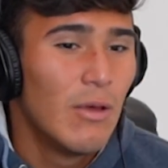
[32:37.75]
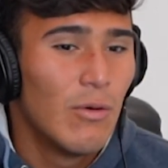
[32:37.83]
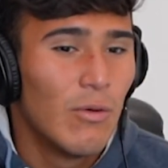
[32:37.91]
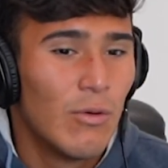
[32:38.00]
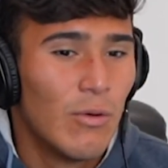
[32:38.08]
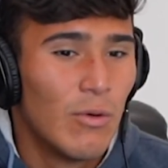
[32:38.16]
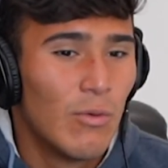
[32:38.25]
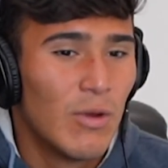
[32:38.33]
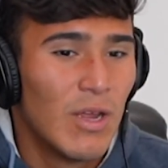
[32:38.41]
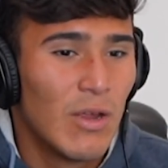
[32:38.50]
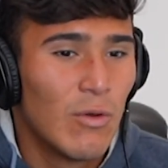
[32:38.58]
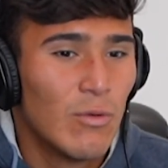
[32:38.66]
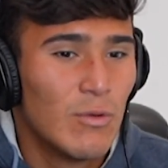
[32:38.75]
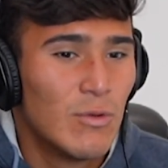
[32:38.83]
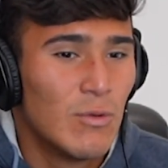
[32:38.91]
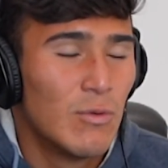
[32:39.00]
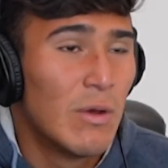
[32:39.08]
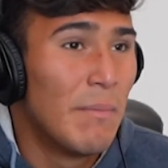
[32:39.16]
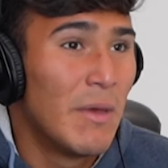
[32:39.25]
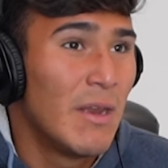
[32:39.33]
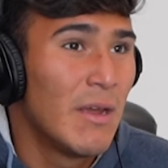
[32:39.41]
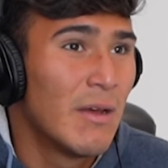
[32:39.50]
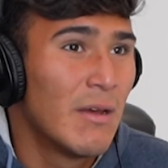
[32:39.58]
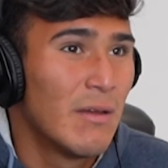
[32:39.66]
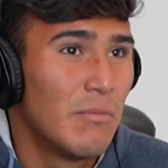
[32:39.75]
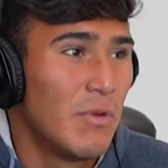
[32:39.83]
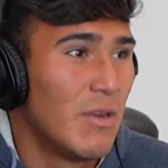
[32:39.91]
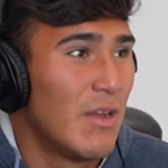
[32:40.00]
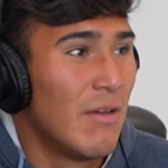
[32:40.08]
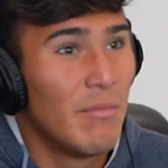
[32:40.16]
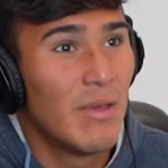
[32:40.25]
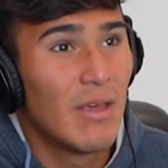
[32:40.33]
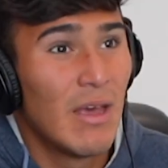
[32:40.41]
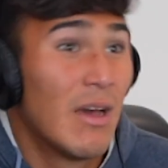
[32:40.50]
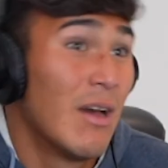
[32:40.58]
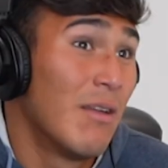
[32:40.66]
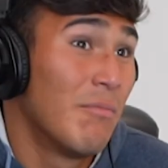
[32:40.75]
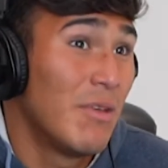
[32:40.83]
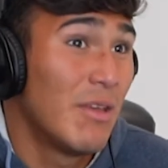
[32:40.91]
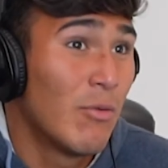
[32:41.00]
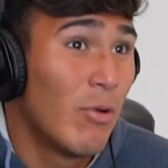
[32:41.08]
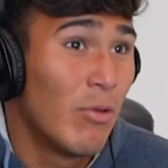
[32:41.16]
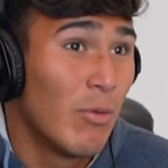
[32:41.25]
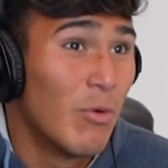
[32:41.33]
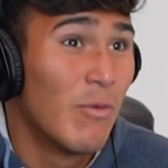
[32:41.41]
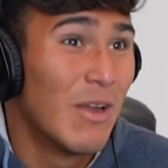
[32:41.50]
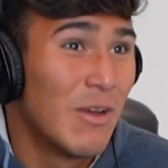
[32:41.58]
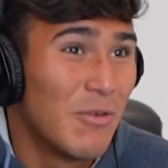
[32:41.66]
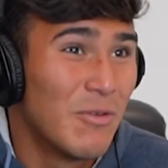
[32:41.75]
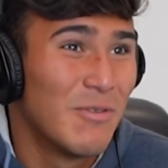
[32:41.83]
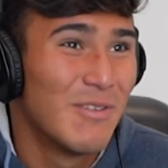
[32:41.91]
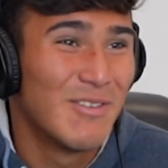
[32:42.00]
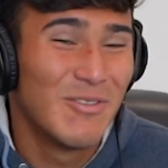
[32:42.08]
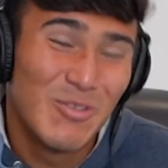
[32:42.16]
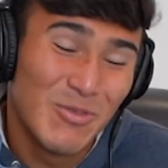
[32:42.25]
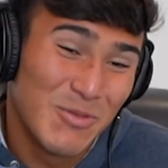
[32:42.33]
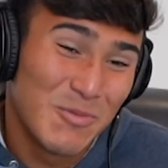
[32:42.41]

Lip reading: or when I go to America, I mean, I got to meet Cuauhtémoc Blanco, which was